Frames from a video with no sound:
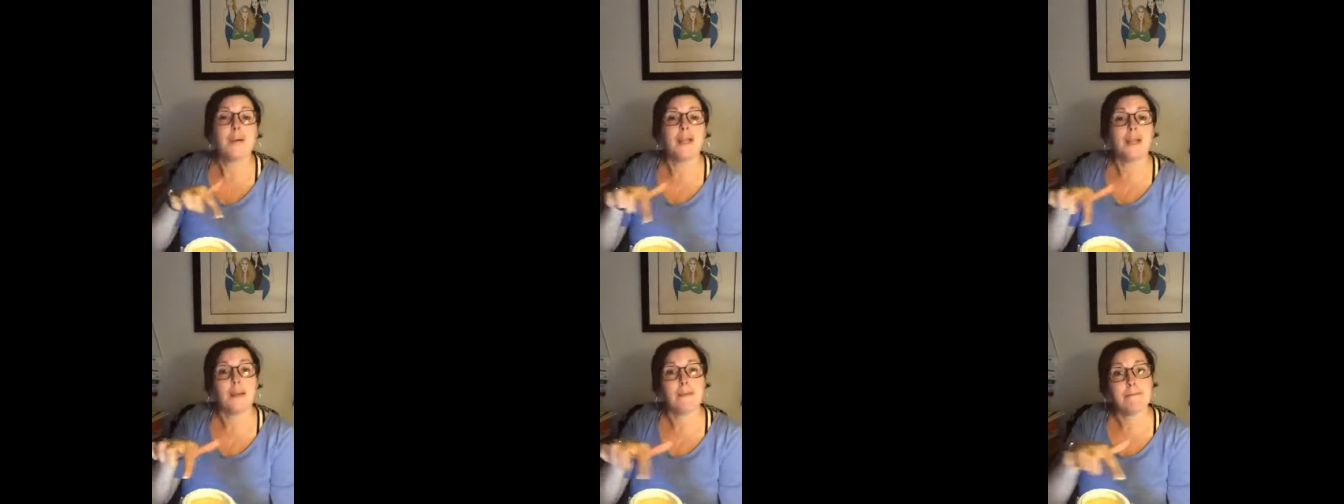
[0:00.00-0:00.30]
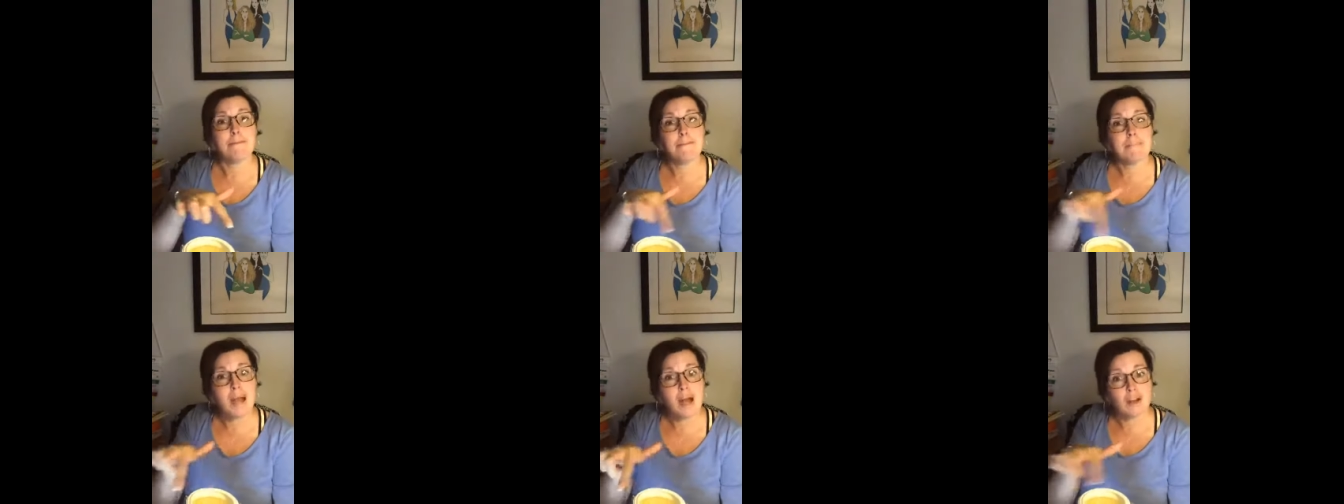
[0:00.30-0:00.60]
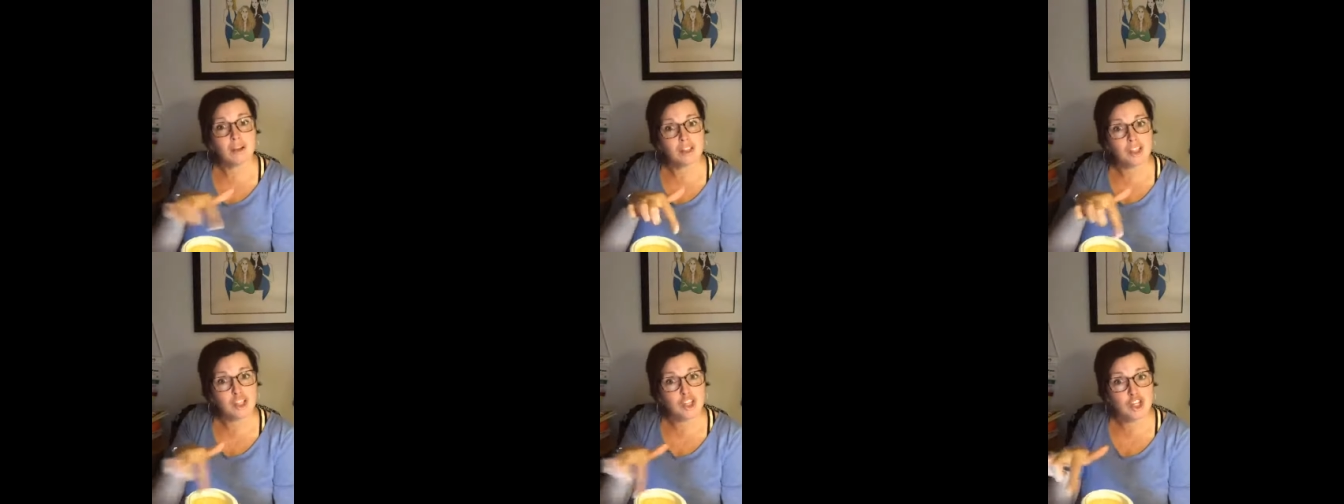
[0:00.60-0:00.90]
but it
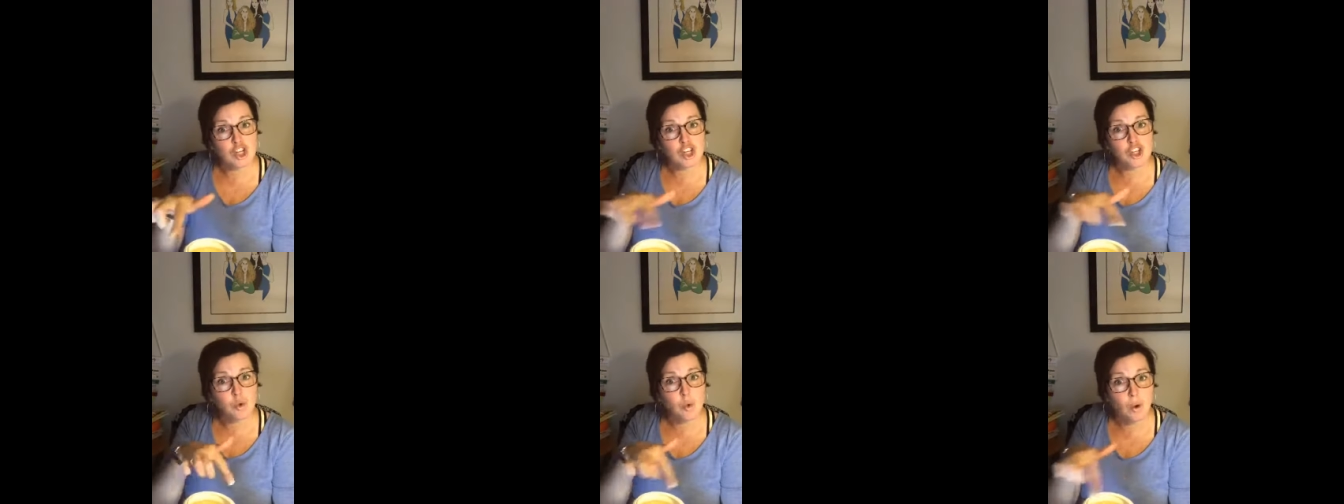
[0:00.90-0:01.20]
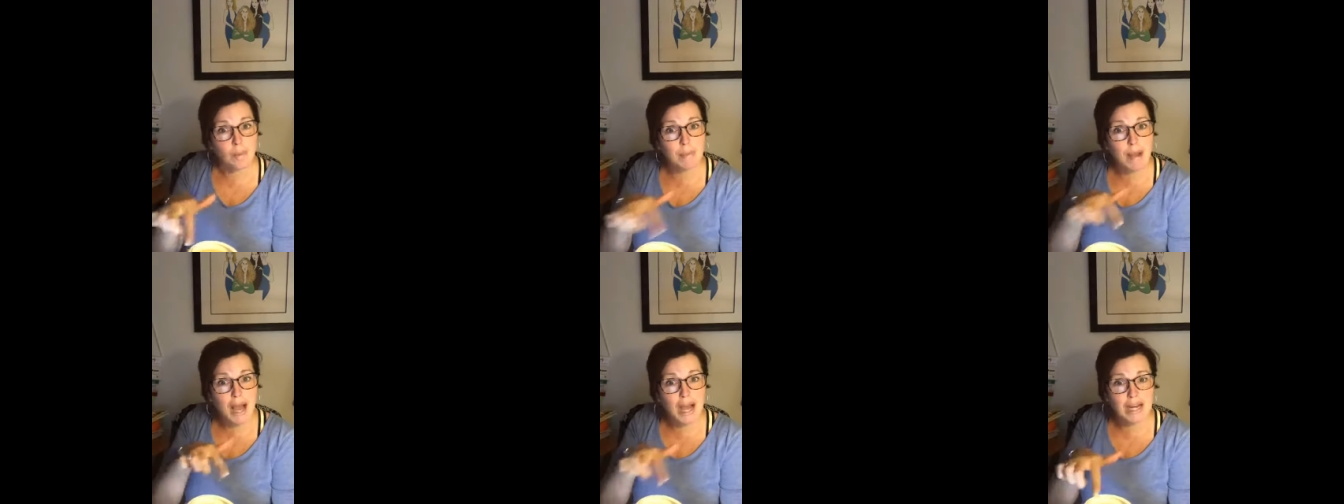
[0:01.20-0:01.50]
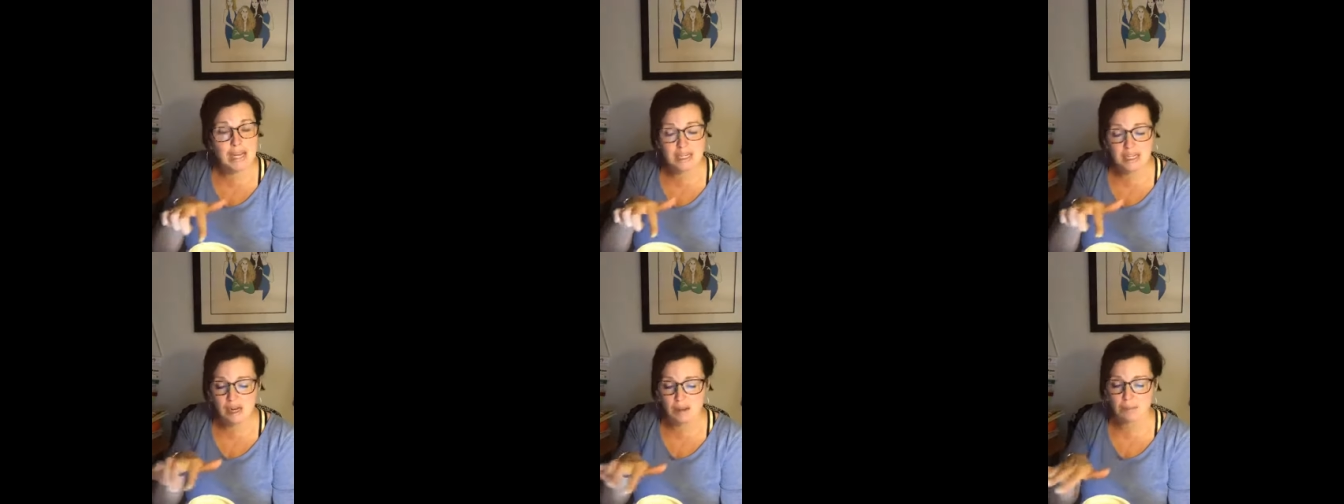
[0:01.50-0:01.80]
melts to your
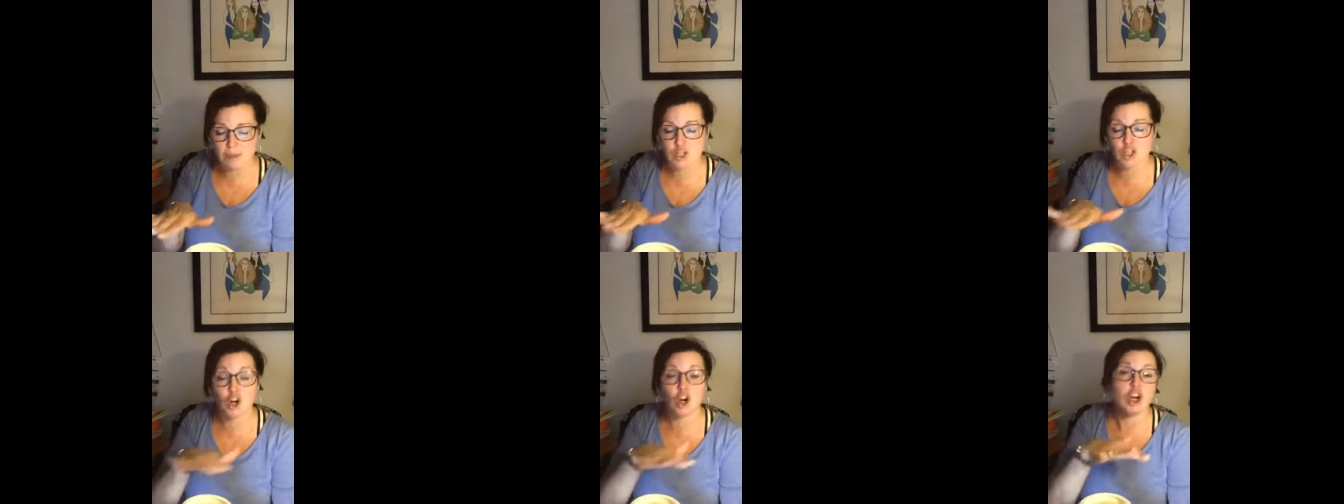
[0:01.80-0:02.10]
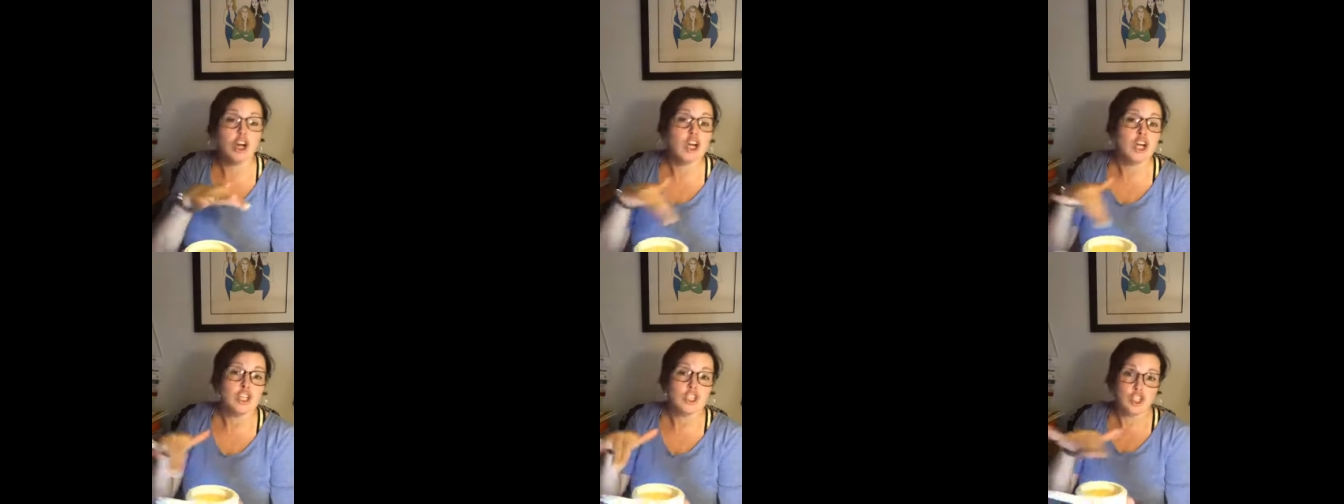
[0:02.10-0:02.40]
body temperature.